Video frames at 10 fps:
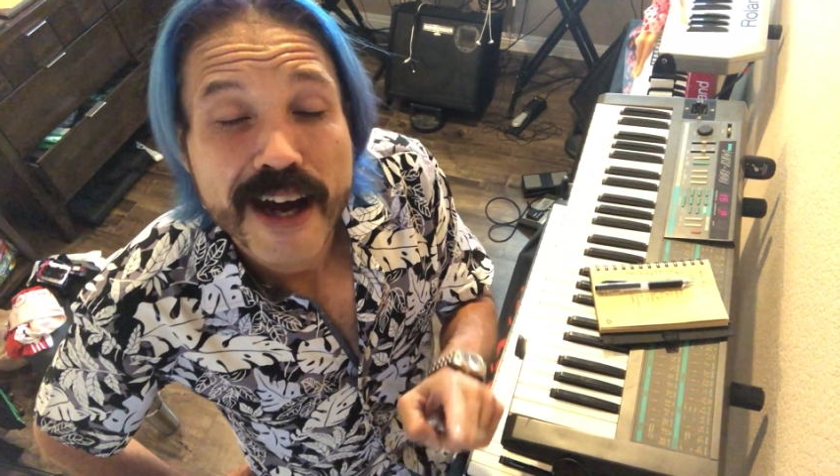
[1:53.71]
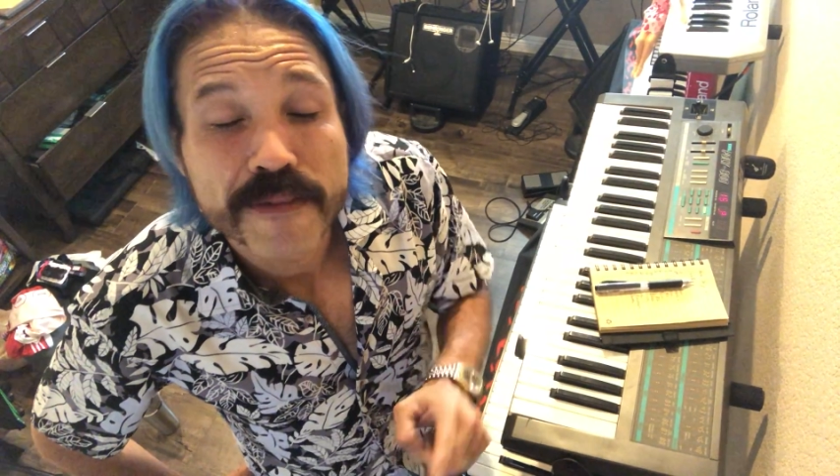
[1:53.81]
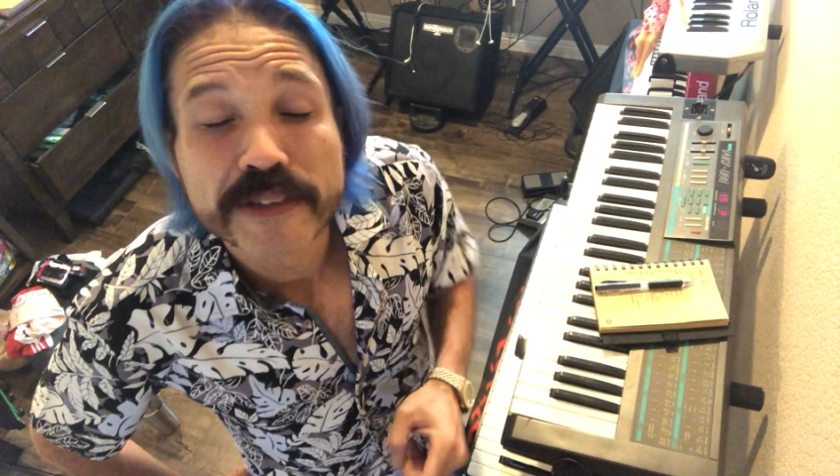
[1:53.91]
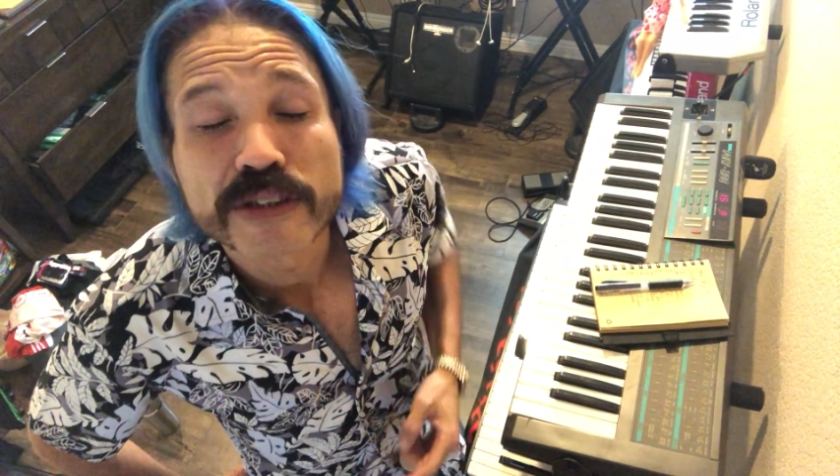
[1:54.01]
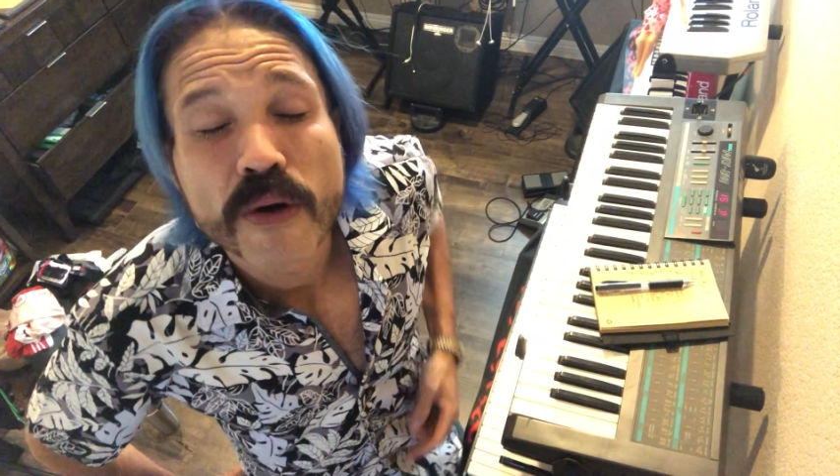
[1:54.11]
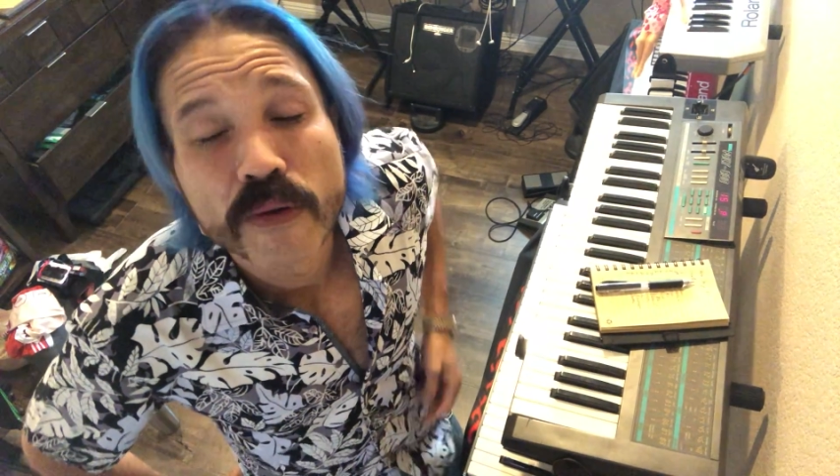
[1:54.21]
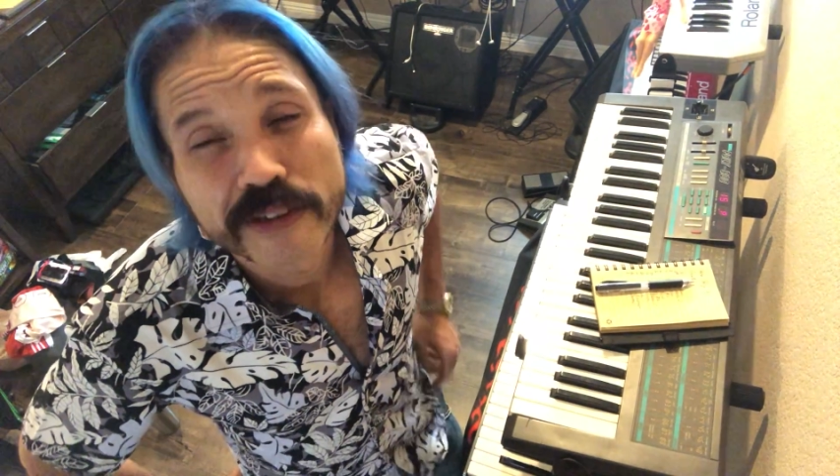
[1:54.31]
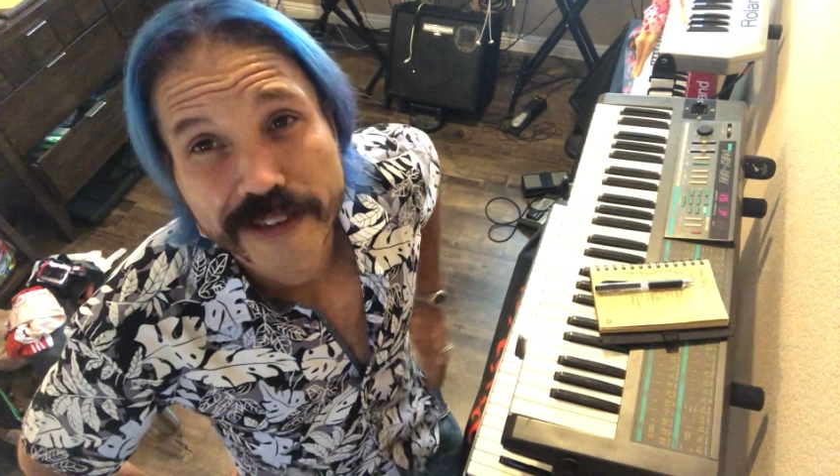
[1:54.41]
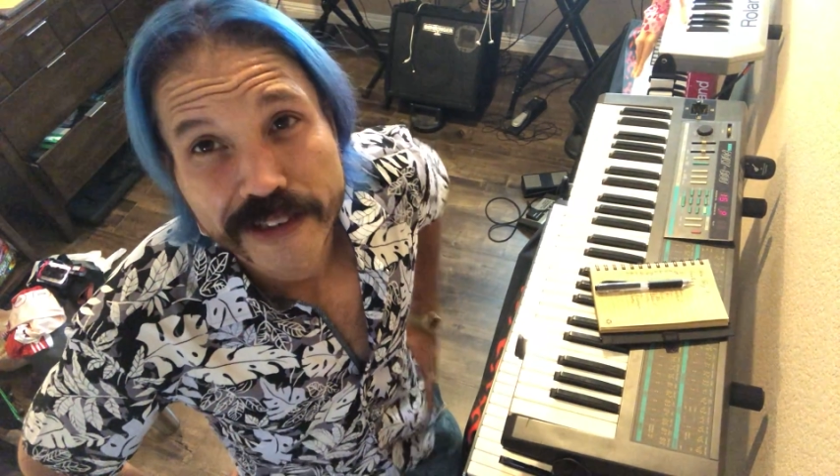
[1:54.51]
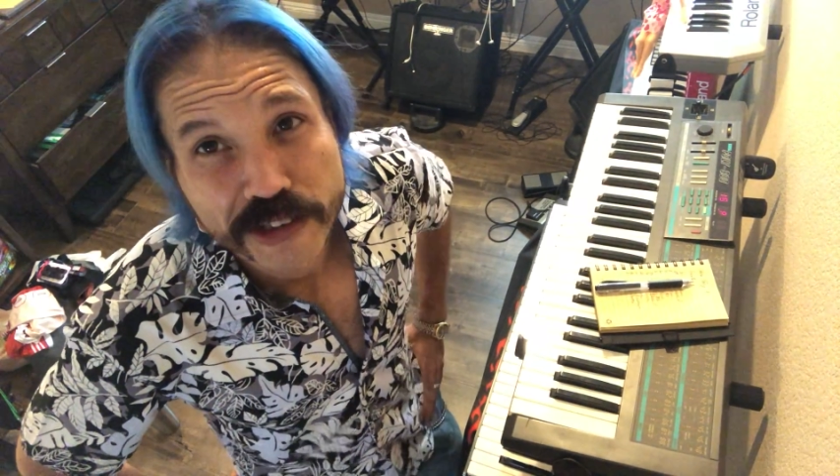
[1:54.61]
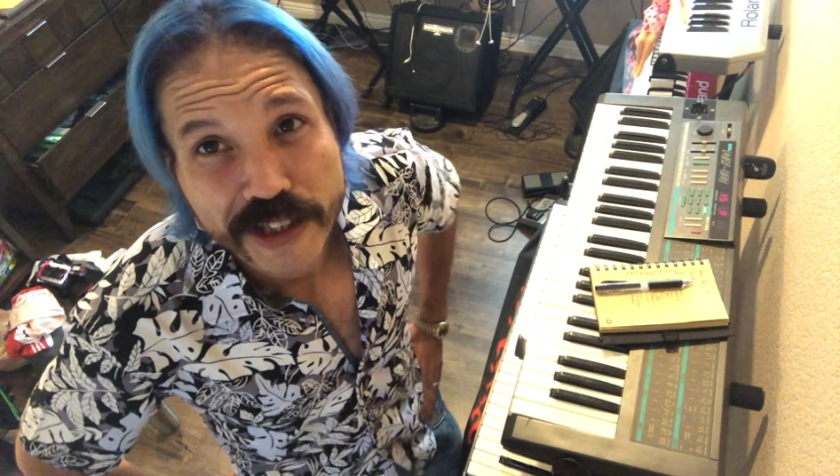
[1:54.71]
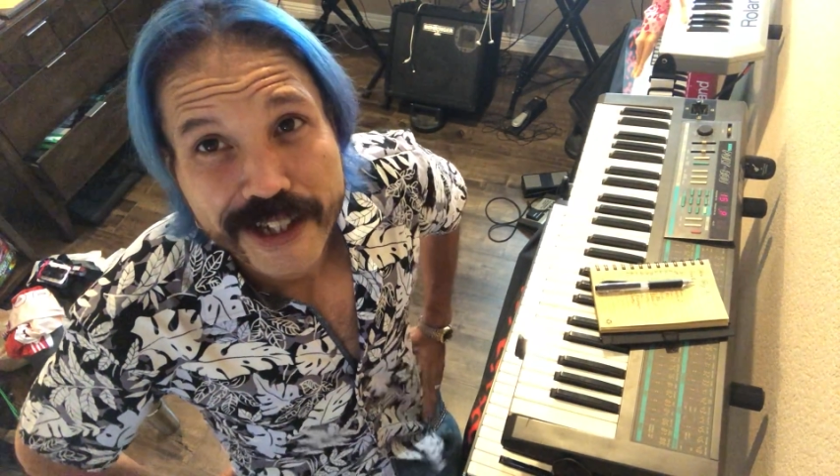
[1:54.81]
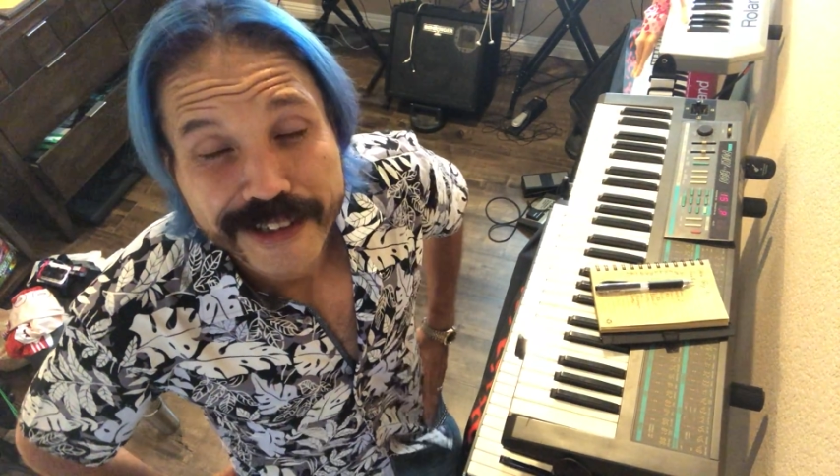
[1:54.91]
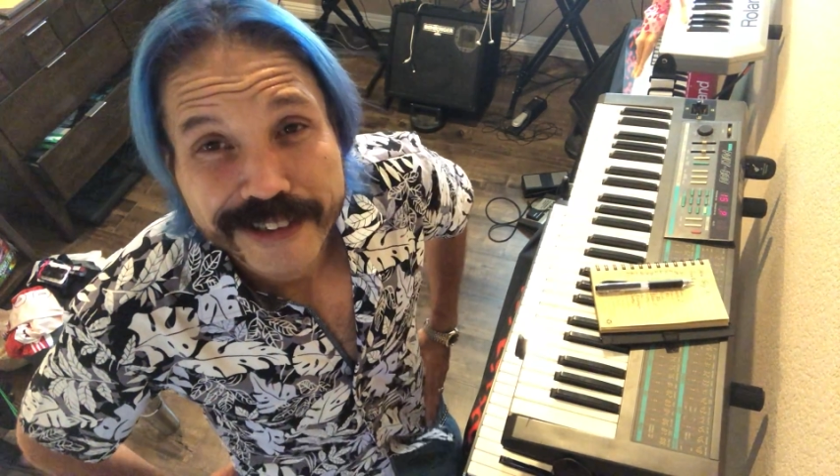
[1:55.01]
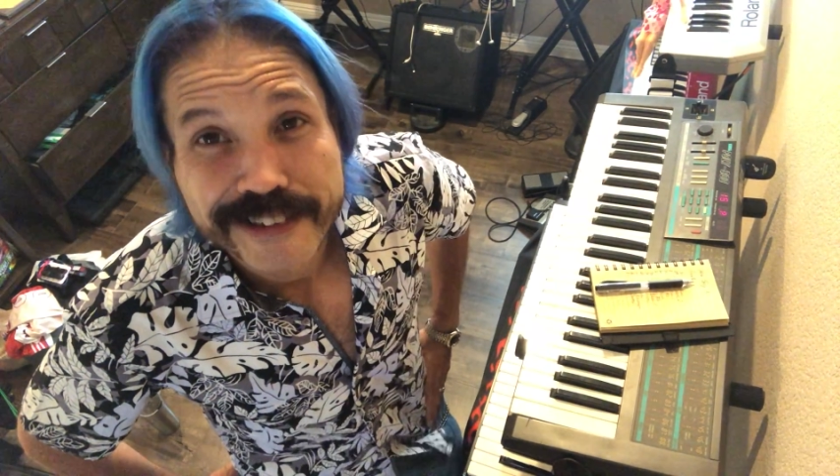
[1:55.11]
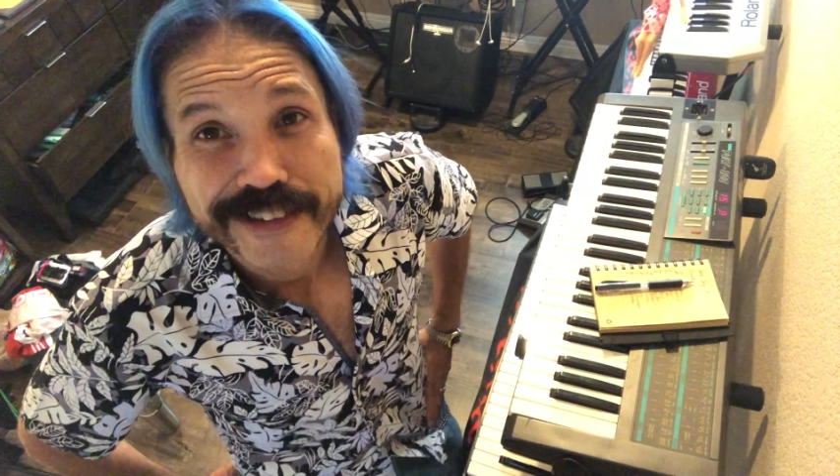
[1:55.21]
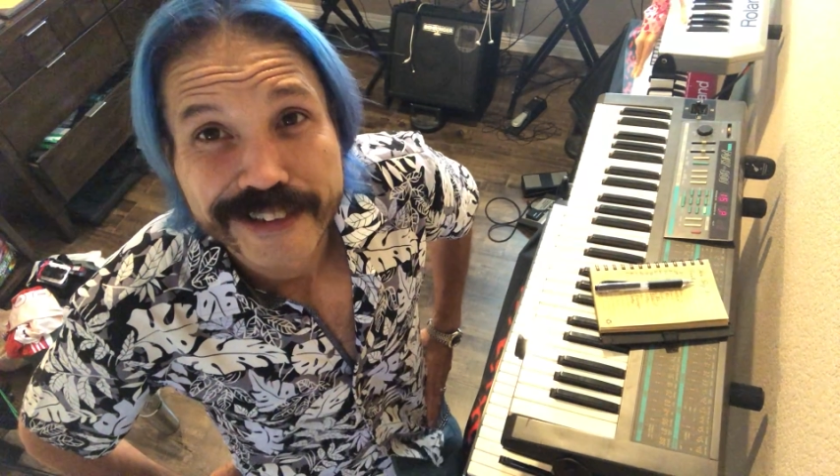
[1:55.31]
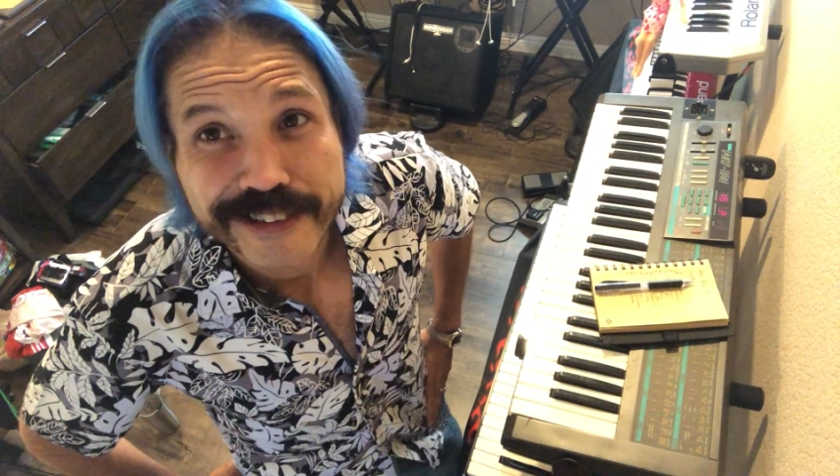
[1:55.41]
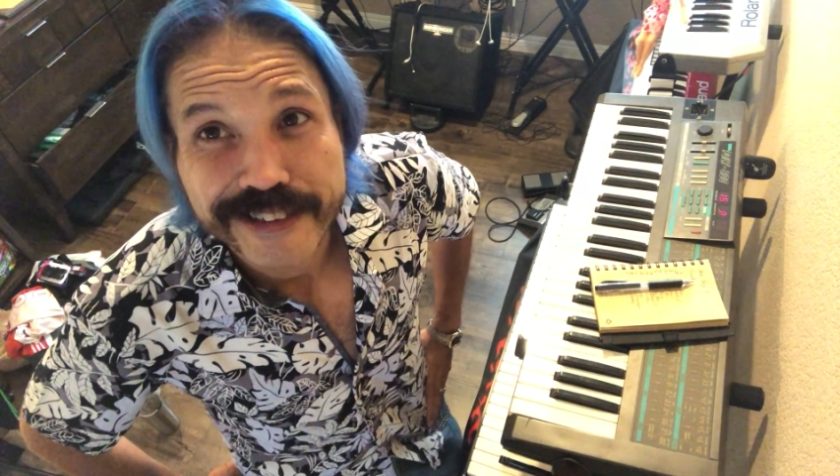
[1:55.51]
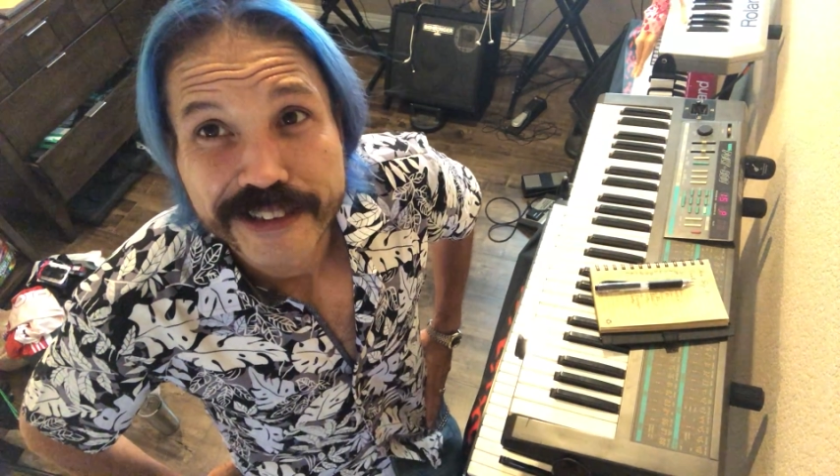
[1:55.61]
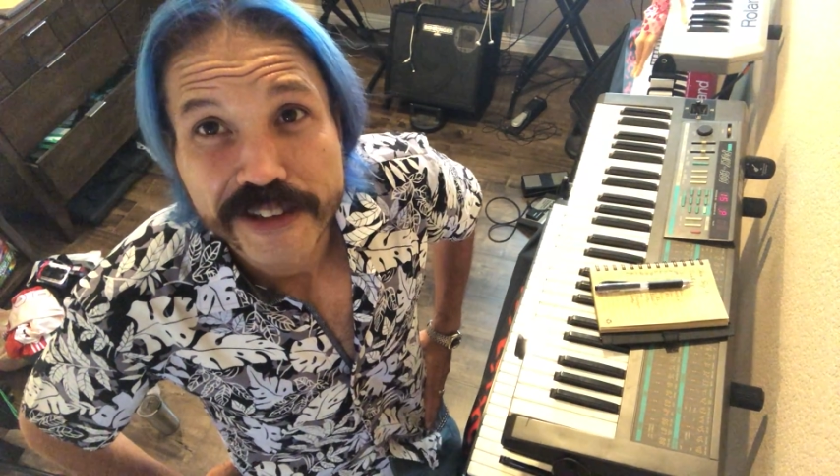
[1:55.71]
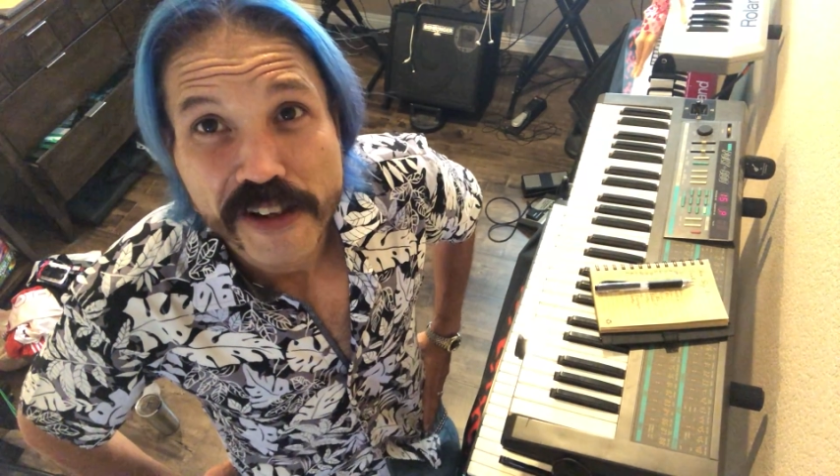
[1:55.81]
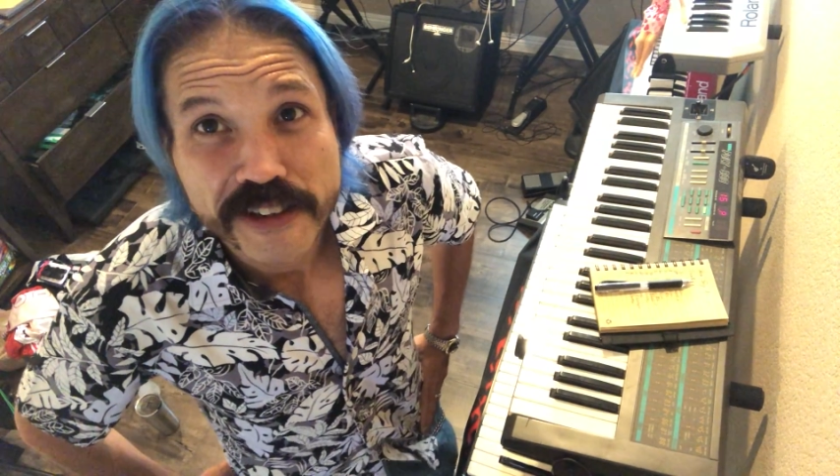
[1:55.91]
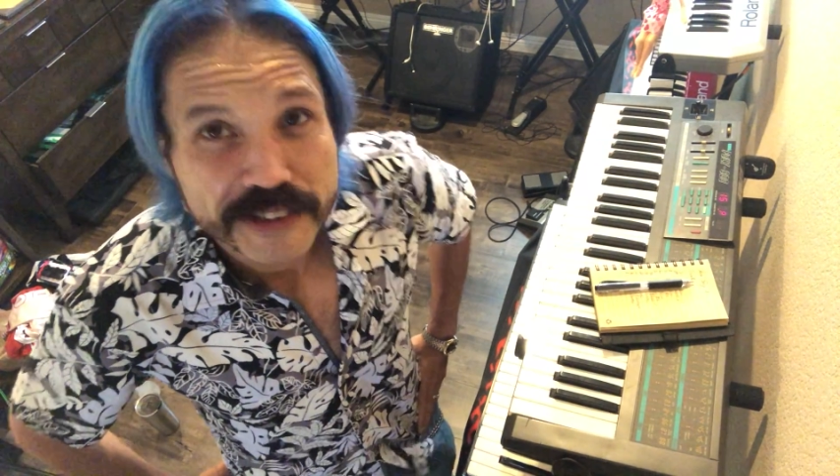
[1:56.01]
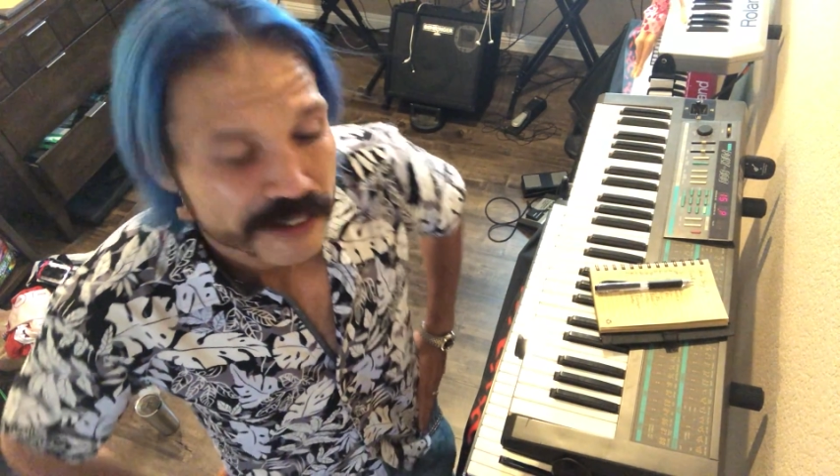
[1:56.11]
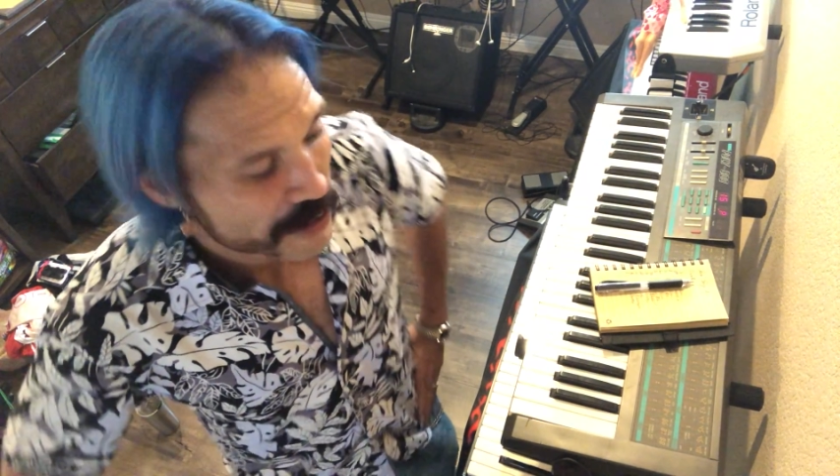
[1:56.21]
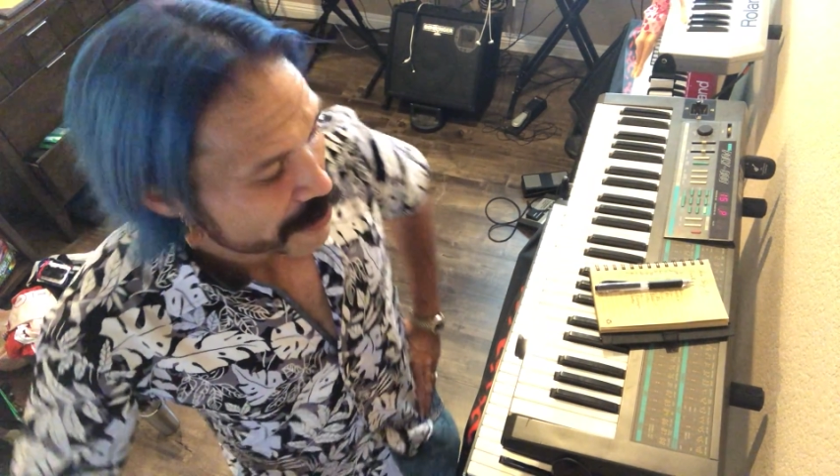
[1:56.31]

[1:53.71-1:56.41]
I would totally suggest these Keytars.